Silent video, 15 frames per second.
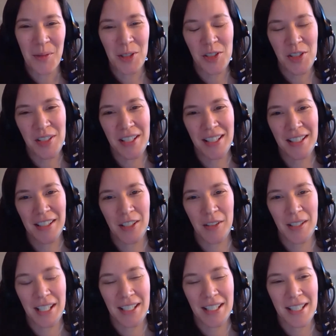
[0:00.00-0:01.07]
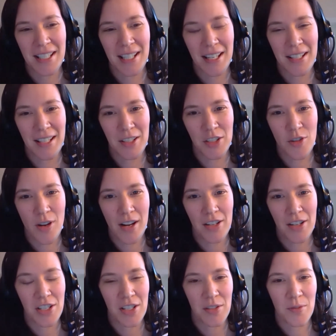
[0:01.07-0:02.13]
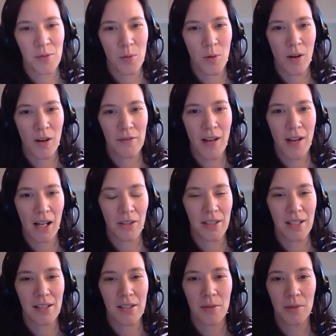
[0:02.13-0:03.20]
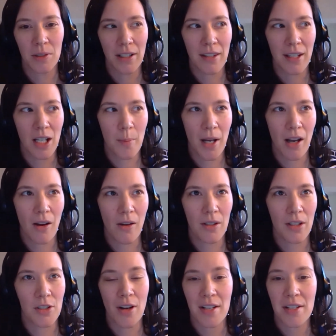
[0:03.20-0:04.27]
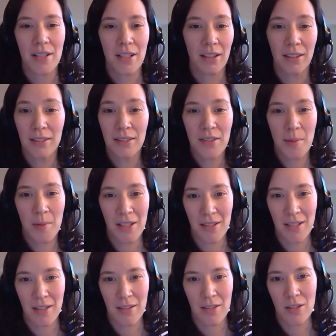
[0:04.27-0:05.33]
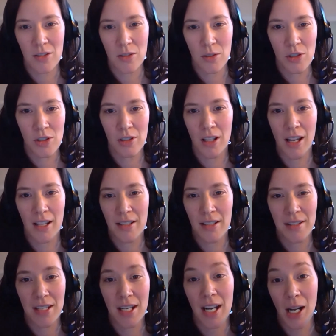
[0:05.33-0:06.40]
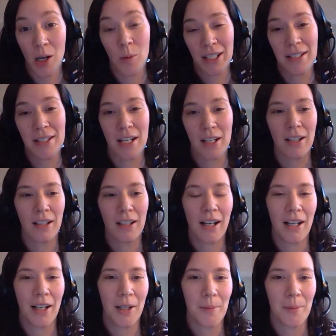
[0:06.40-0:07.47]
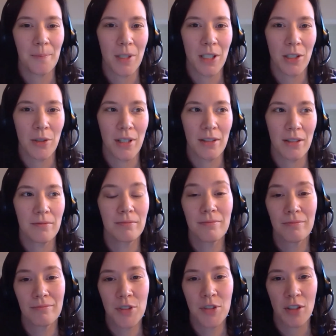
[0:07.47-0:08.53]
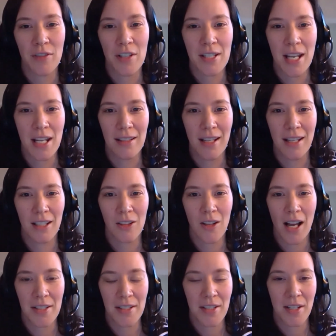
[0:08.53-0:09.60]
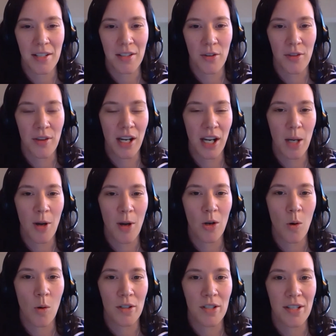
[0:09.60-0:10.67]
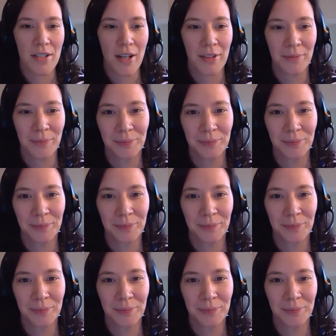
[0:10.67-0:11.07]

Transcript: just, again, discussing strategies for faculty to really think about addressing some of these institutionalized inequities that are, that surface in the classes as they're thinking about course design.